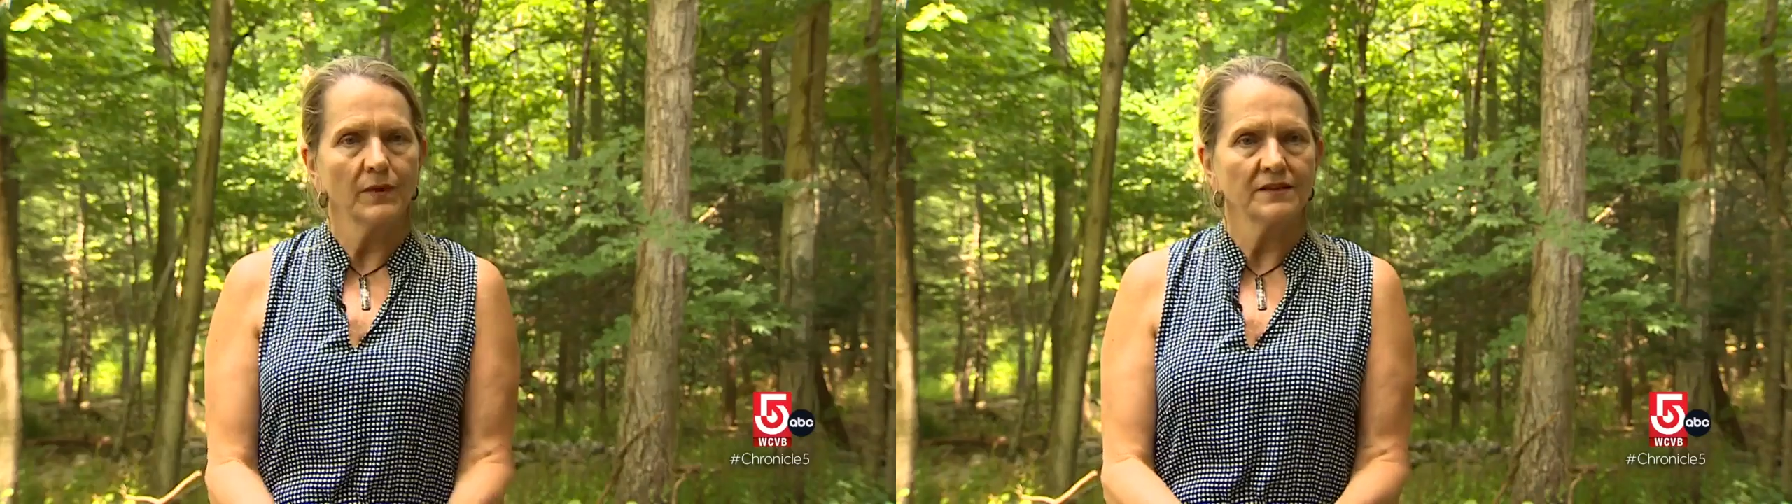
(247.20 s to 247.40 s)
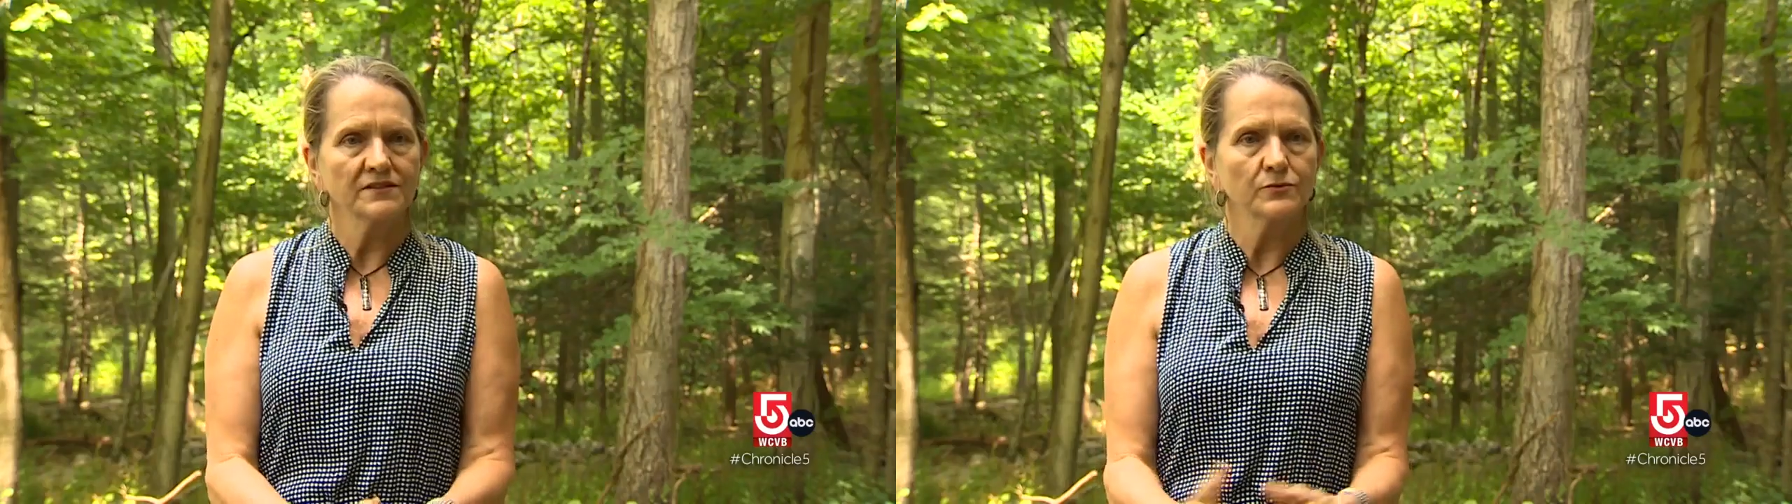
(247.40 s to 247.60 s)

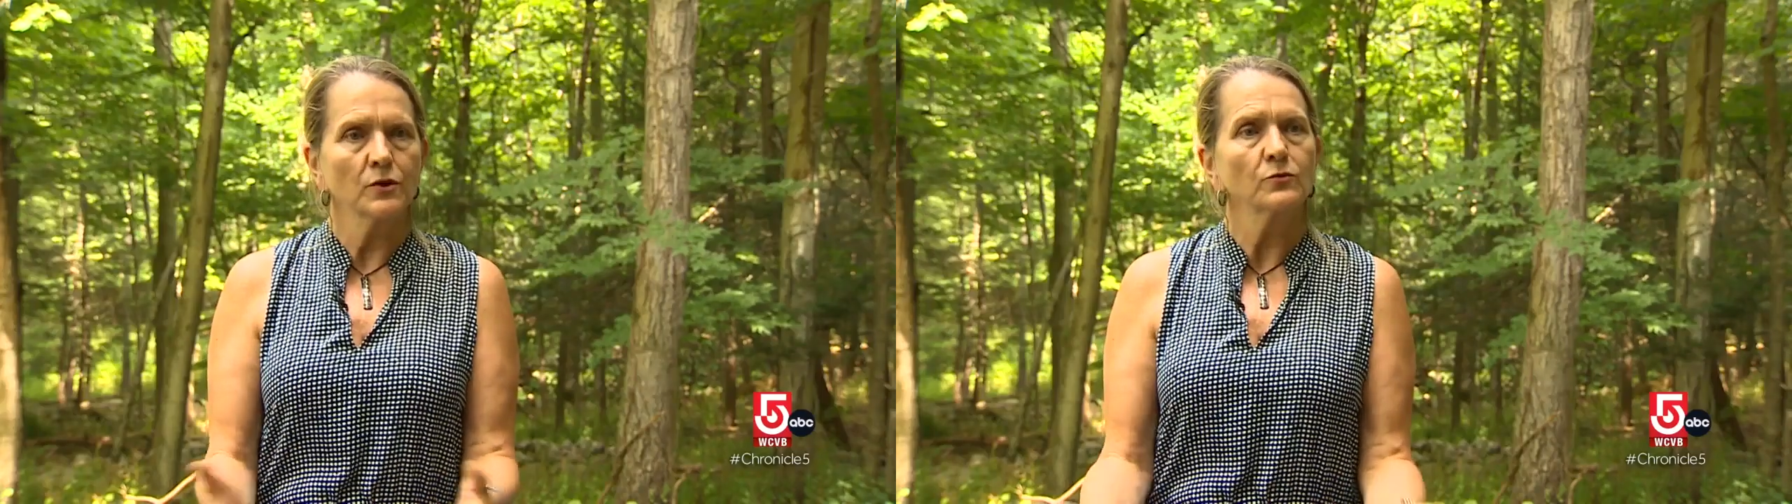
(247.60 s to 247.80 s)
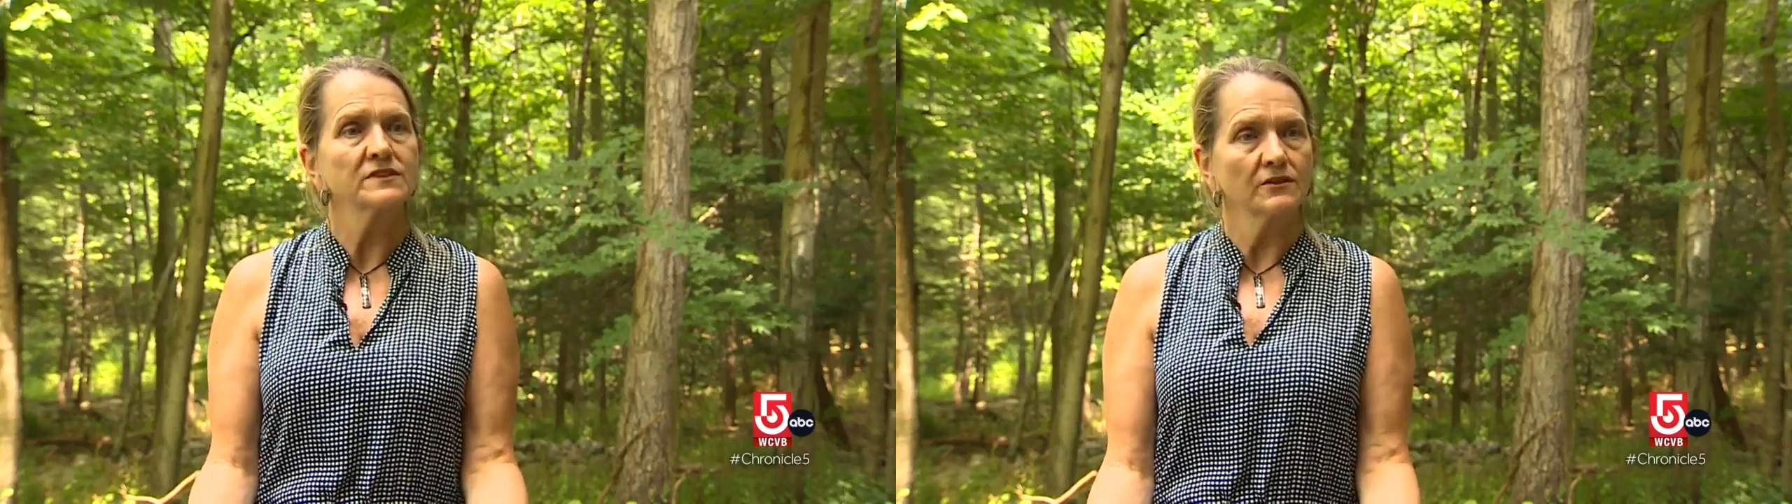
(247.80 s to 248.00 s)
as the
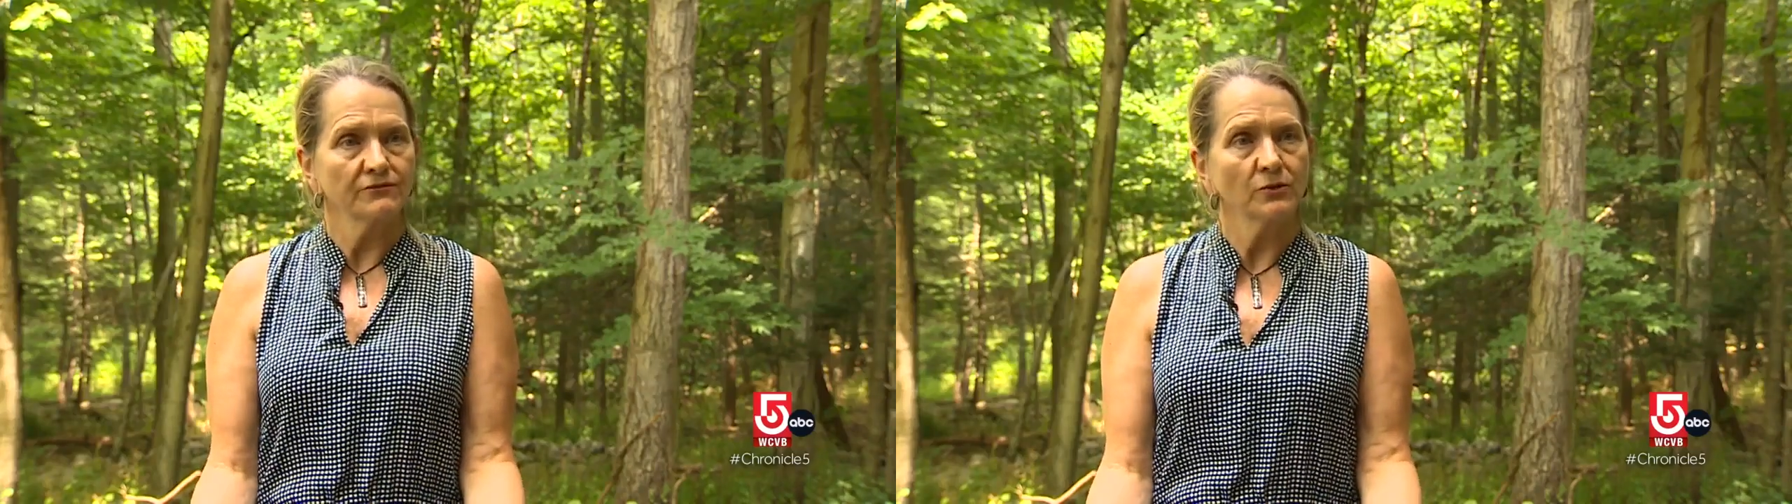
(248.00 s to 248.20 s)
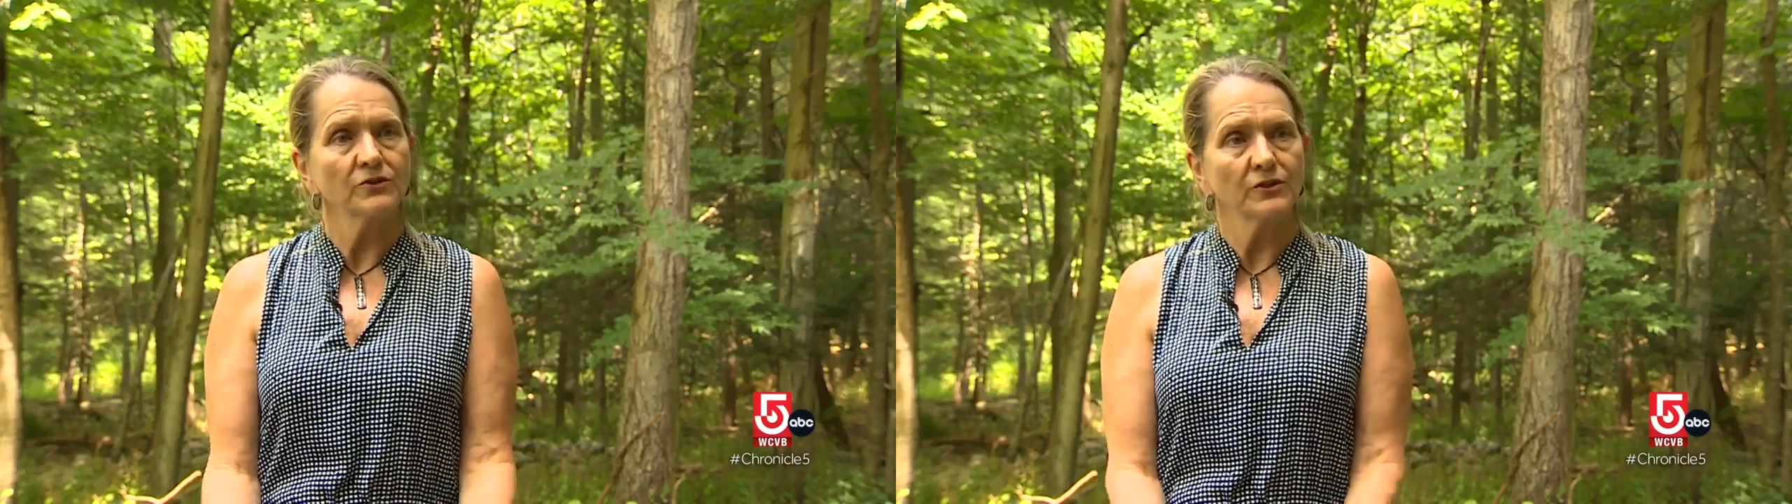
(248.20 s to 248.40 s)
road was unfolded,